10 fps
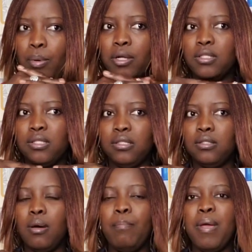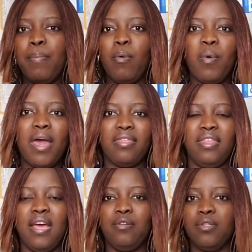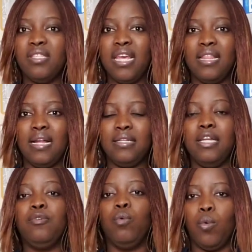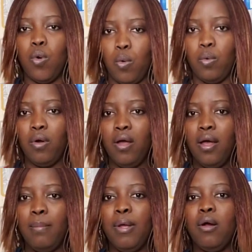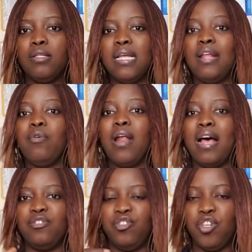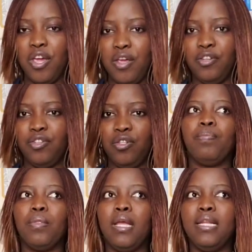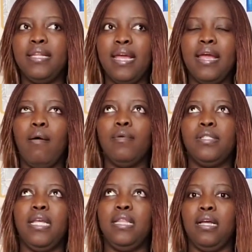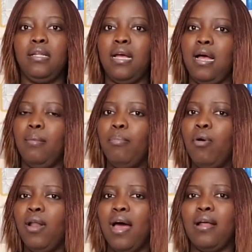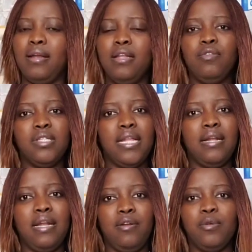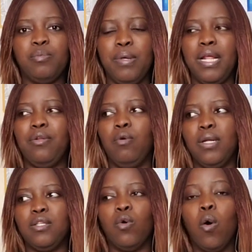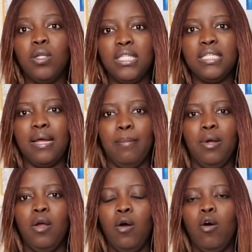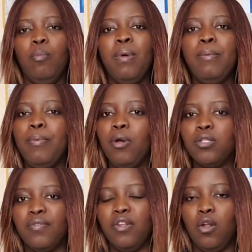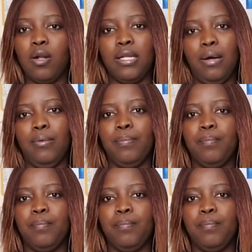But some people were there to say that it will go because Anorld has changed. A day I was saying that Bolanle, they need to sign an endorsement. I don't know what is holding them, or maybe because of the lockdown.